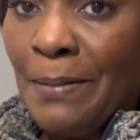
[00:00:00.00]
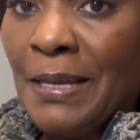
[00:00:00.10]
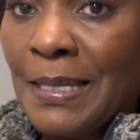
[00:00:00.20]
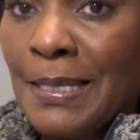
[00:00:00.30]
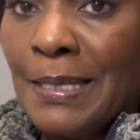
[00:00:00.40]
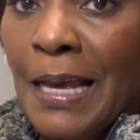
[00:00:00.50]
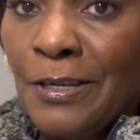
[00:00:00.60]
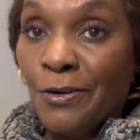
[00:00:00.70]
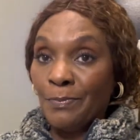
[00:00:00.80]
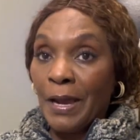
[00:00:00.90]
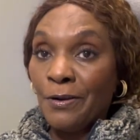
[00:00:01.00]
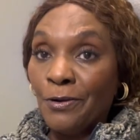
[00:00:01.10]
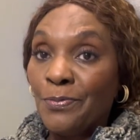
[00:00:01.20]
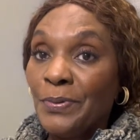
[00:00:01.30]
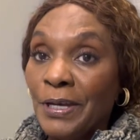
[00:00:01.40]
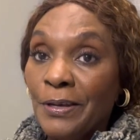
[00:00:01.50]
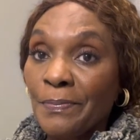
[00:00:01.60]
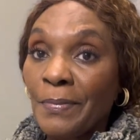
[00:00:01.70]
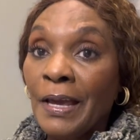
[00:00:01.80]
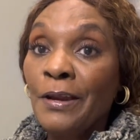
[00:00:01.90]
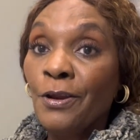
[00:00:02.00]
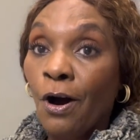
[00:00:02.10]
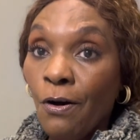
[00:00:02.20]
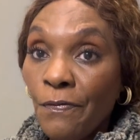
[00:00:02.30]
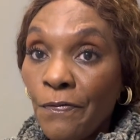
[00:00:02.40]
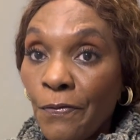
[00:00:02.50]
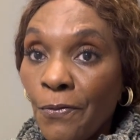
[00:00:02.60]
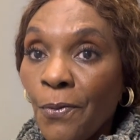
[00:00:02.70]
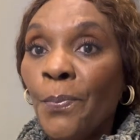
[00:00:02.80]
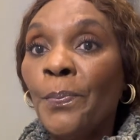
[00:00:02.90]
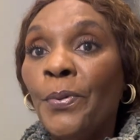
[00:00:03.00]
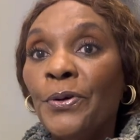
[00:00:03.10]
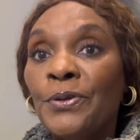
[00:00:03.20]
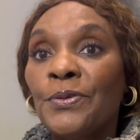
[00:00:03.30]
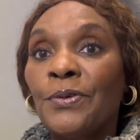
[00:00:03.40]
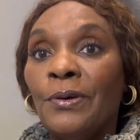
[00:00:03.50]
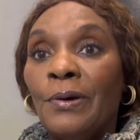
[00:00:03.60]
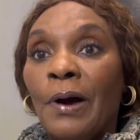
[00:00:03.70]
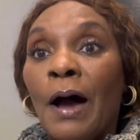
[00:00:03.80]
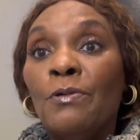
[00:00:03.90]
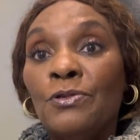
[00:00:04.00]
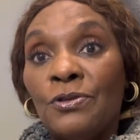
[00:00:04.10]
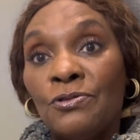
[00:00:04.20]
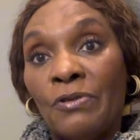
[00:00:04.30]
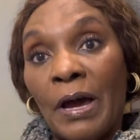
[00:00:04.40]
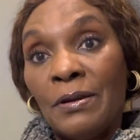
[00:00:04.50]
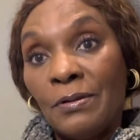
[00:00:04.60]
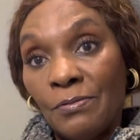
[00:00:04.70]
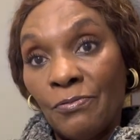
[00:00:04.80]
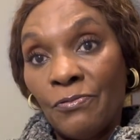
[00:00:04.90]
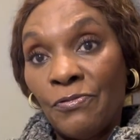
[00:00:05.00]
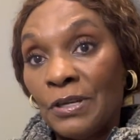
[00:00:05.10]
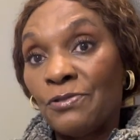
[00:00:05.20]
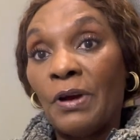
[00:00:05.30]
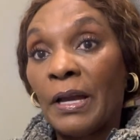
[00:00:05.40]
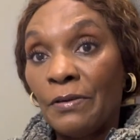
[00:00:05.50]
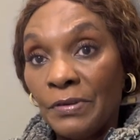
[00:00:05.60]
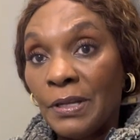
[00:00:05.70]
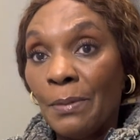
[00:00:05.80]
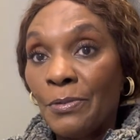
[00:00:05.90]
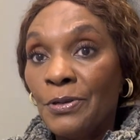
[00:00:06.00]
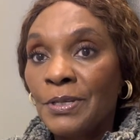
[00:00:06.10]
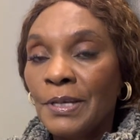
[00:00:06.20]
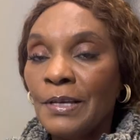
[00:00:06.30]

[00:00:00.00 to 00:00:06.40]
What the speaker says: session might not be enough, but I would try and fast track everything I'm going to say.